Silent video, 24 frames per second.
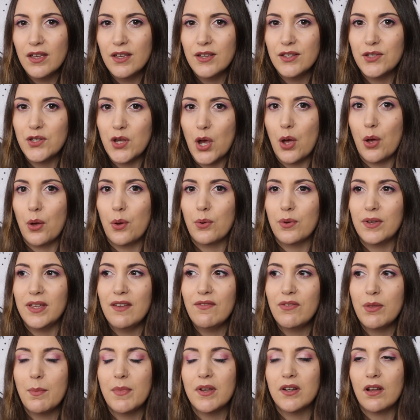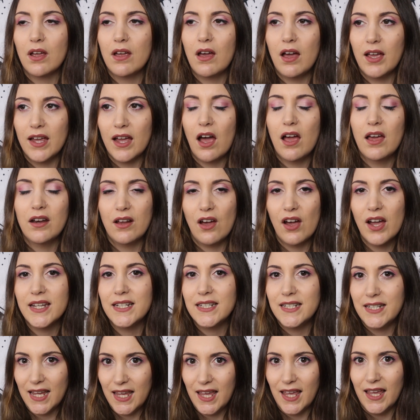So give them an
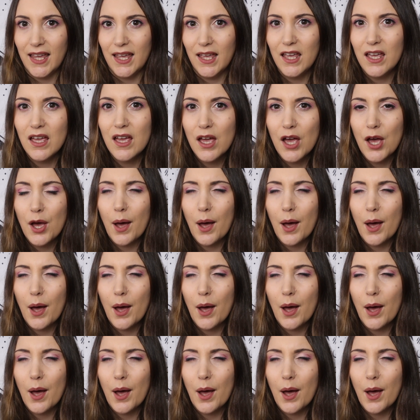idea,